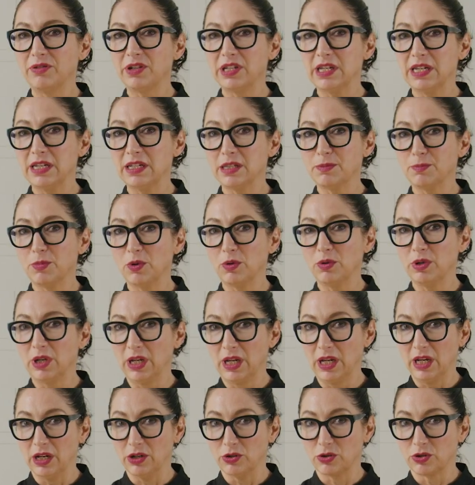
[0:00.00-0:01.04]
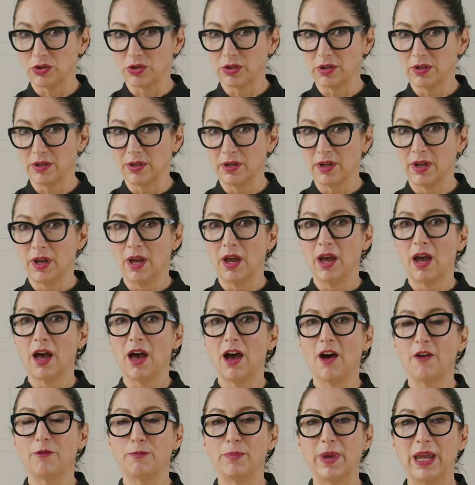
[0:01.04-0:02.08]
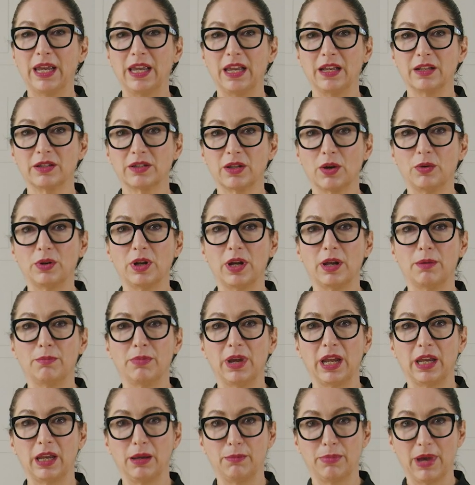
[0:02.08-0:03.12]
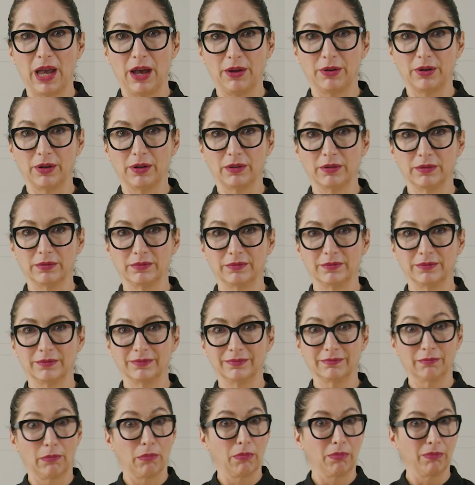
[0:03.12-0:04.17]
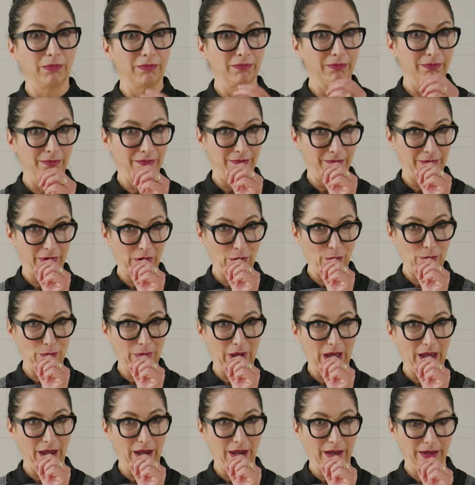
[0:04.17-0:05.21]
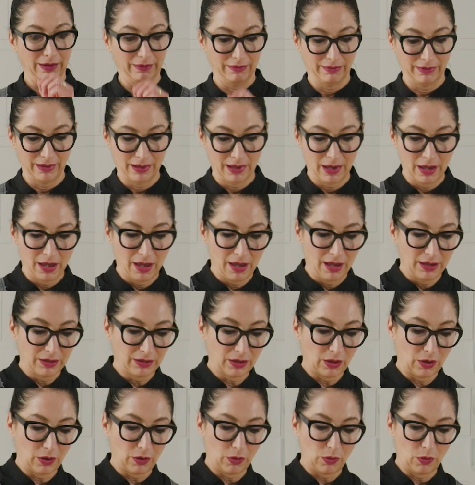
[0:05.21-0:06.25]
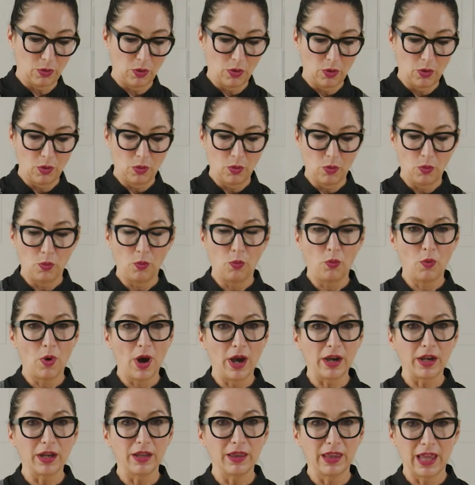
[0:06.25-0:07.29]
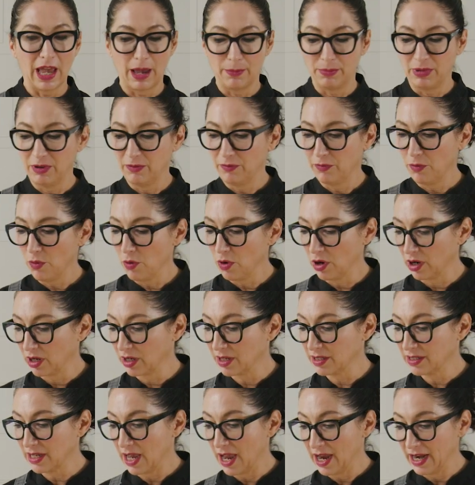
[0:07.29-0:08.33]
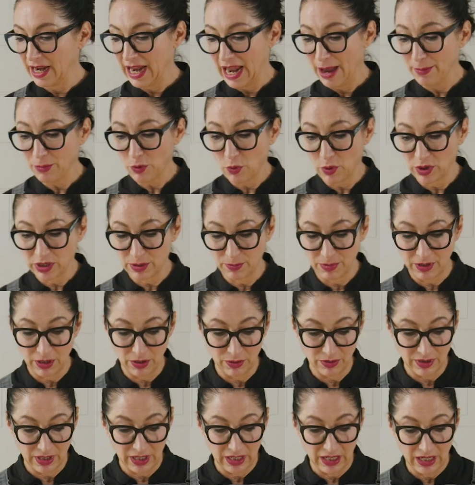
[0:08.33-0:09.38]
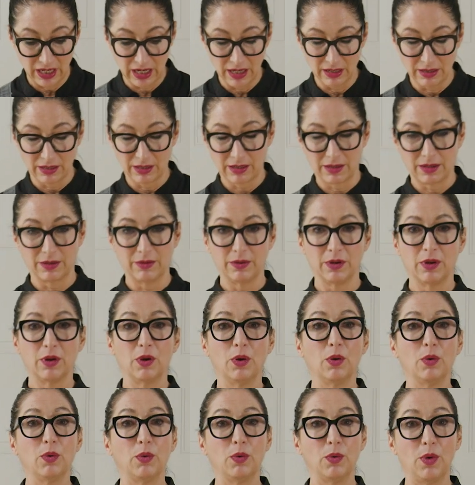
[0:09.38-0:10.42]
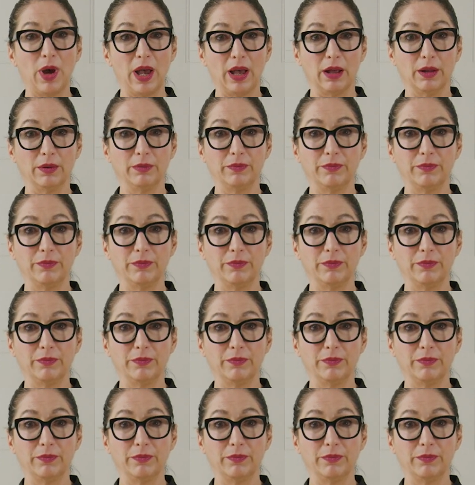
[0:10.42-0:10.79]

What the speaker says: teaspoon each of baking soda and baking powder. Oh my. So what could that be for? Because I am going to be using yeast. Well,